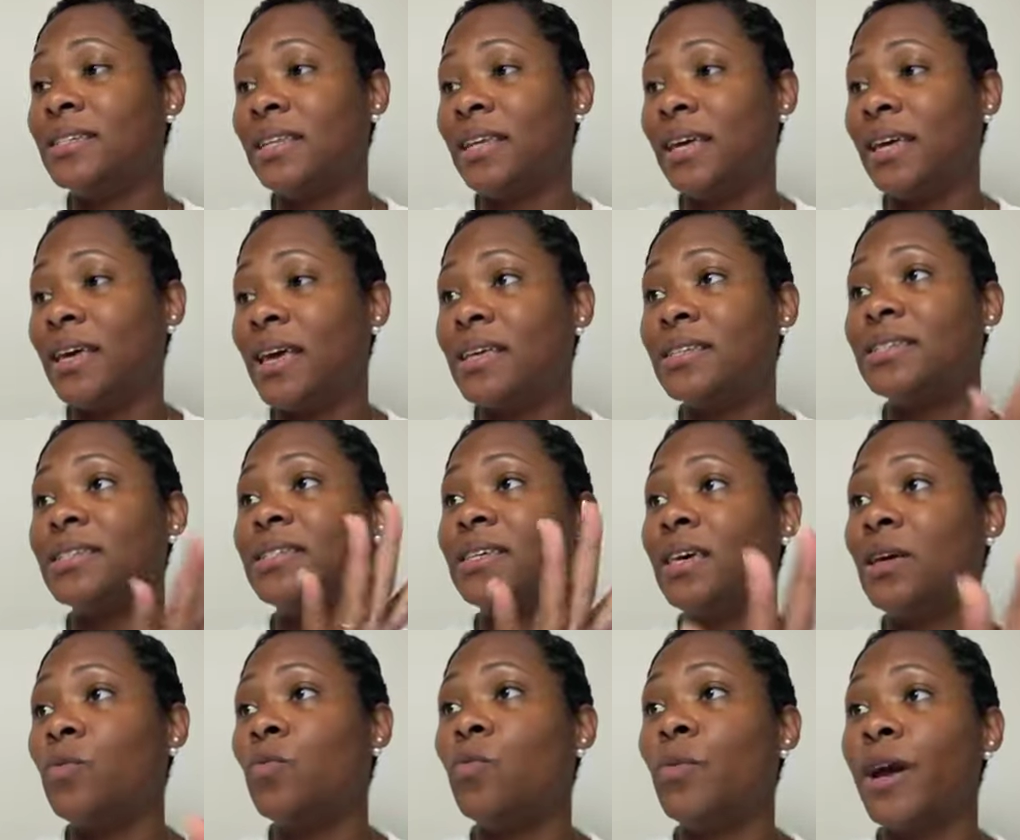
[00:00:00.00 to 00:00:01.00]
easily and
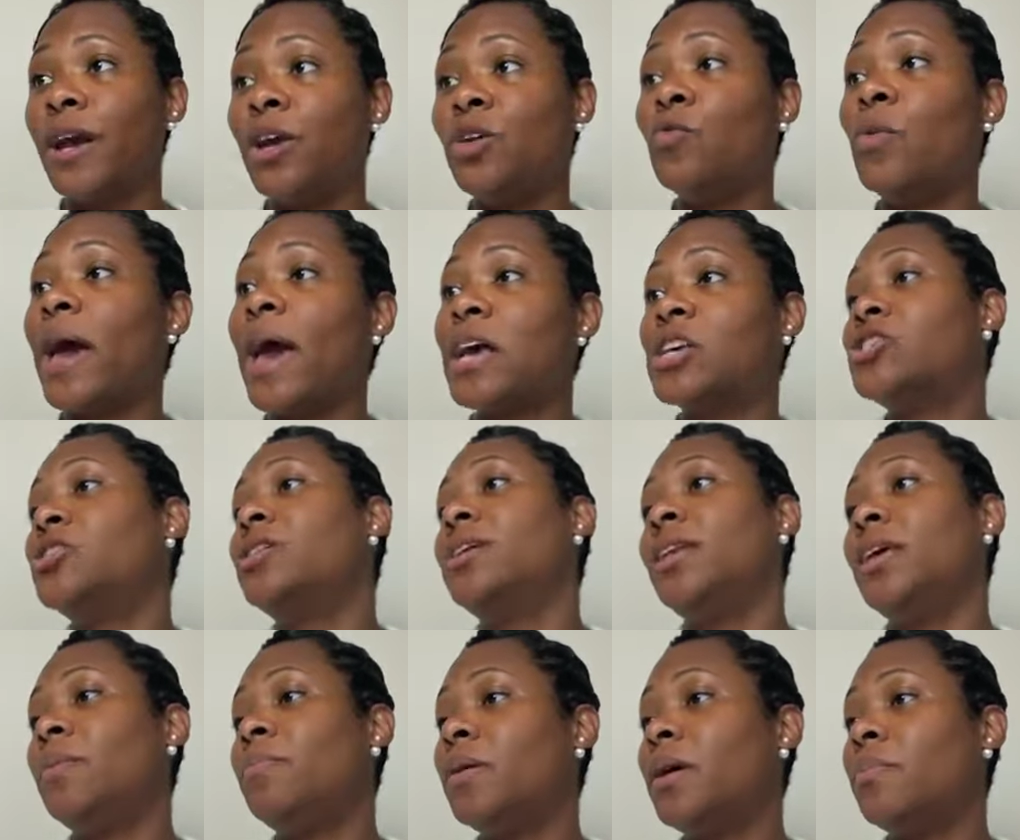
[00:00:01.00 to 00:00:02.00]
see where you
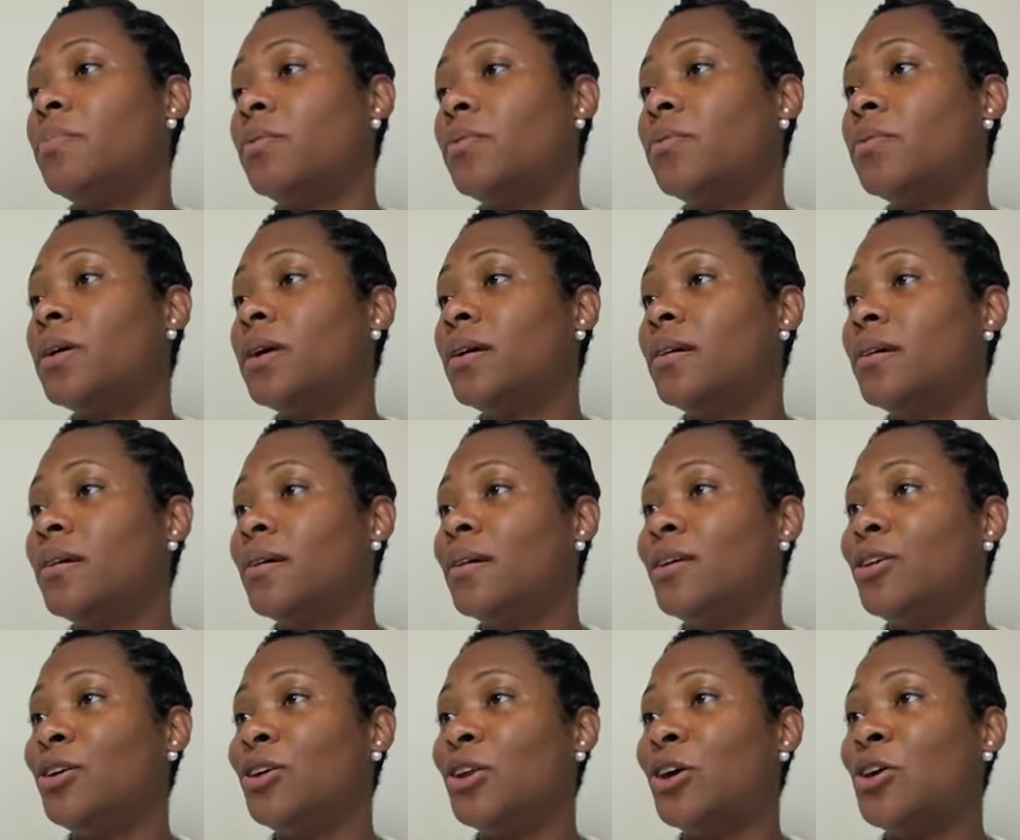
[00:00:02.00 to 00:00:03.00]
actually need people.
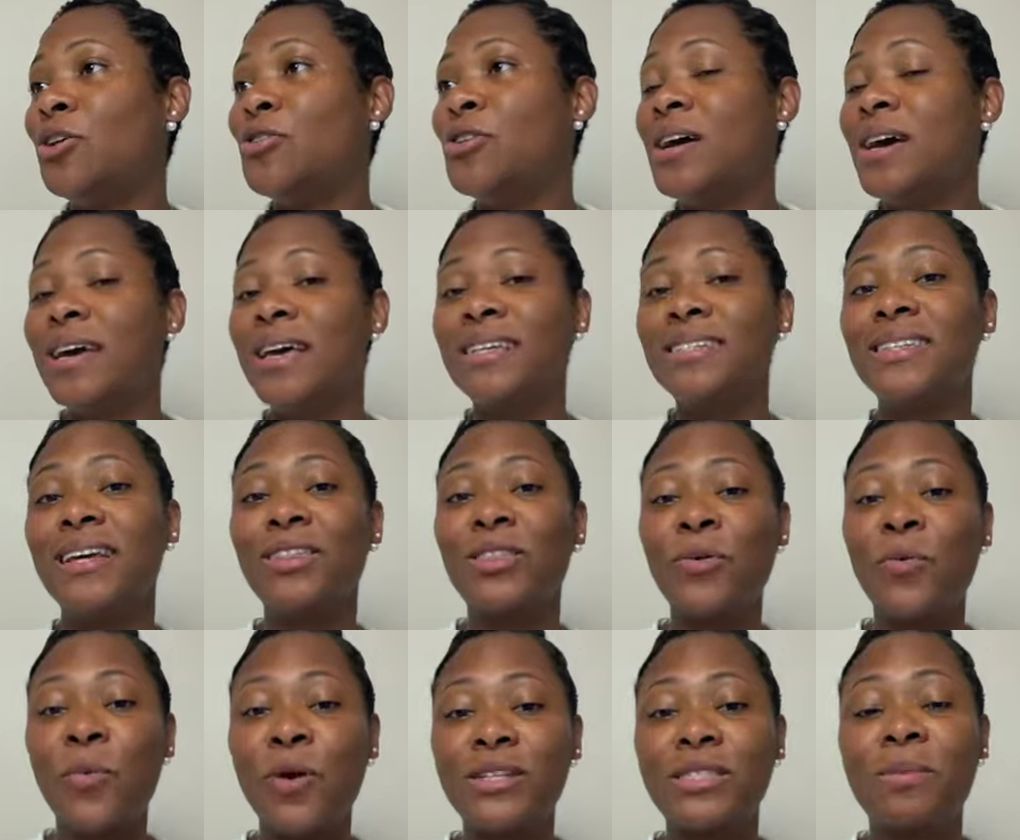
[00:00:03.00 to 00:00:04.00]
You know, it's
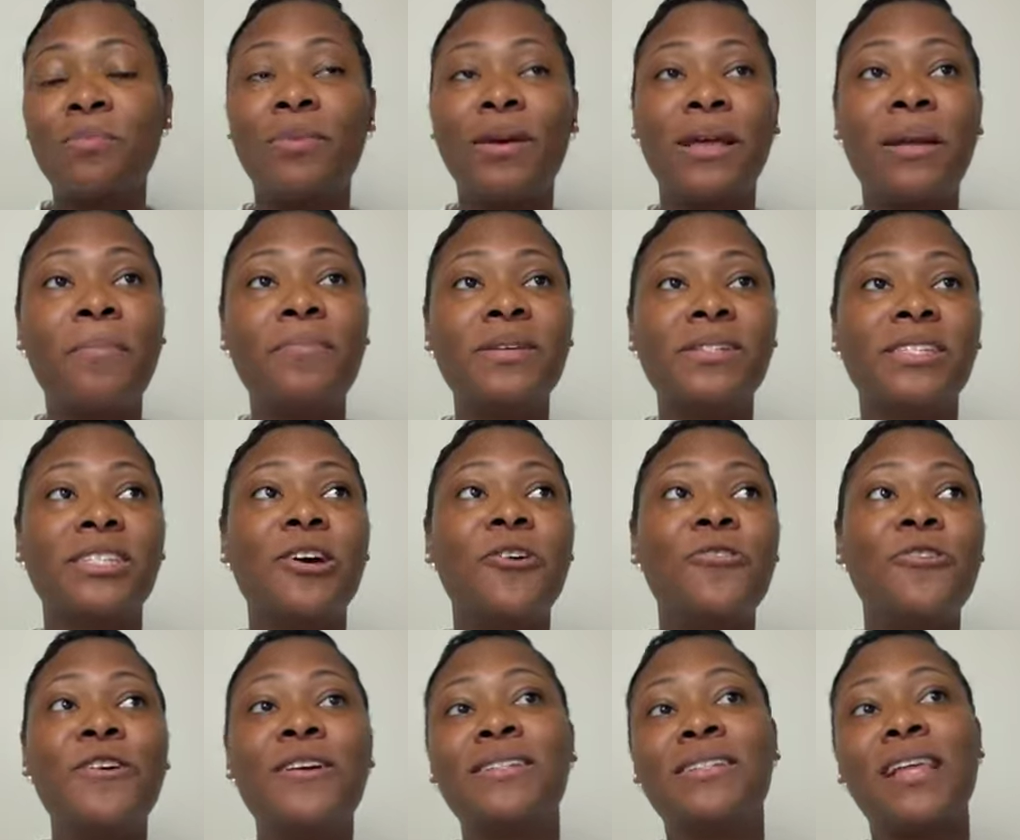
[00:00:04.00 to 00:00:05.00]
nothing worse than being a business
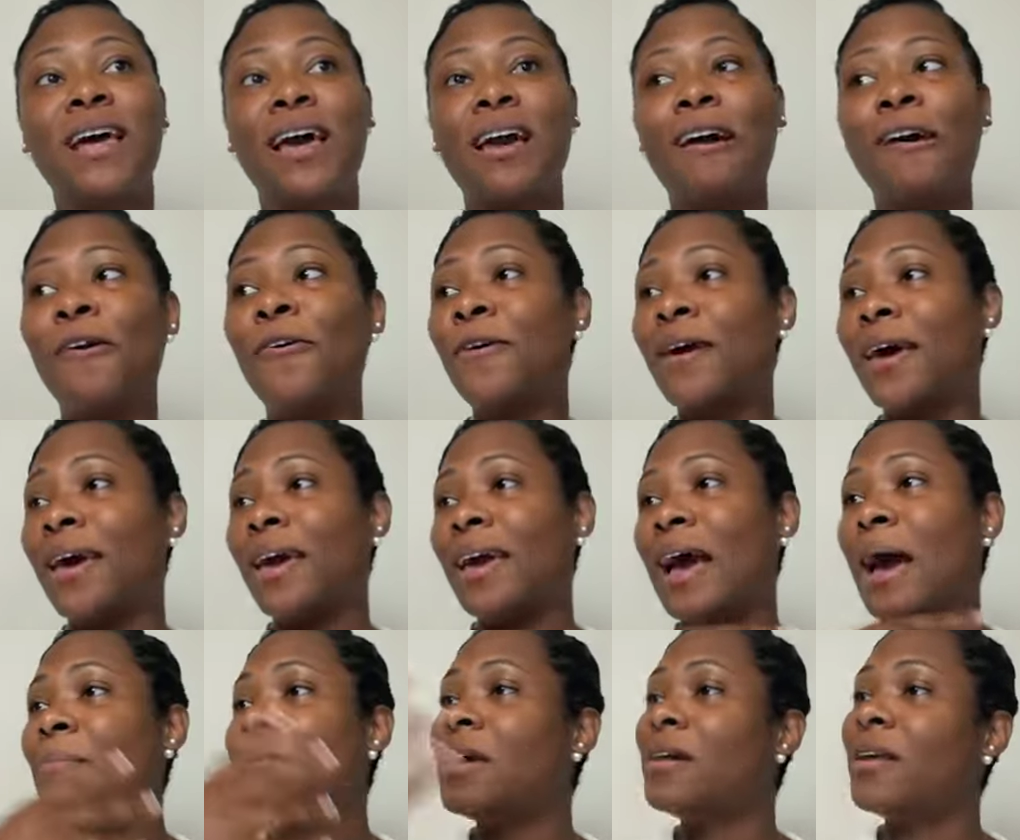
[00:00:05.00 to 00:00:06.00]
owner. It's like,
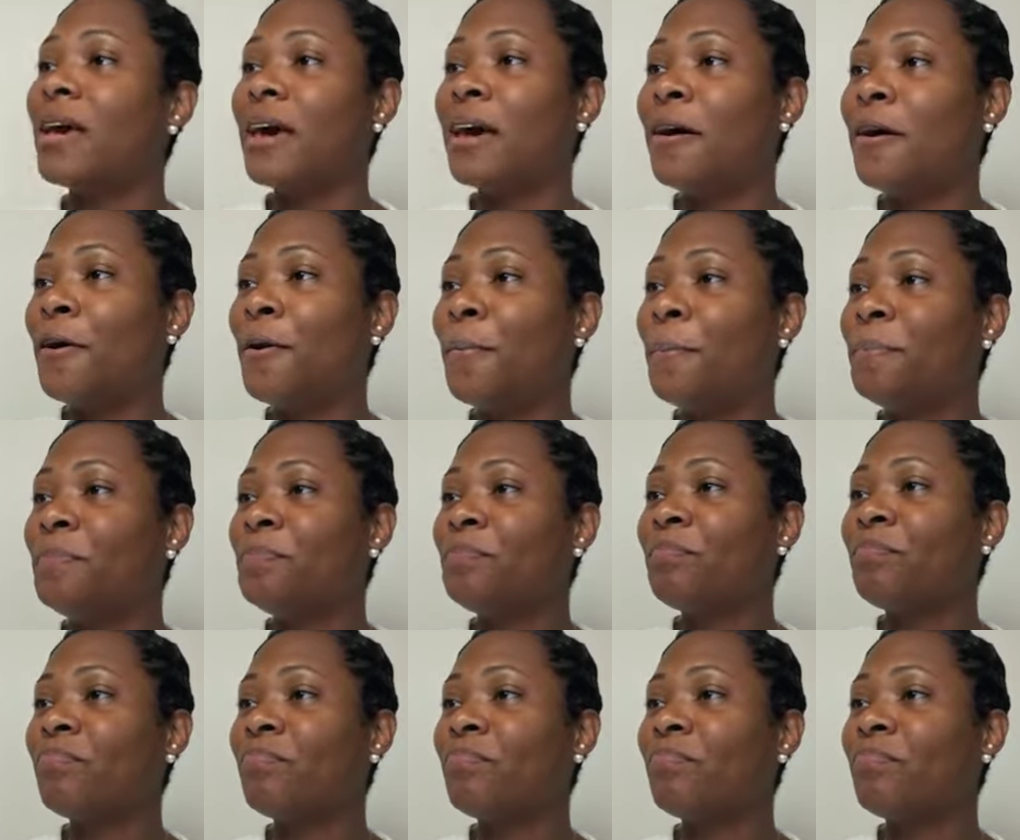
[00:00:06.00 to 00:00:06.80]
okay, I'm here to help.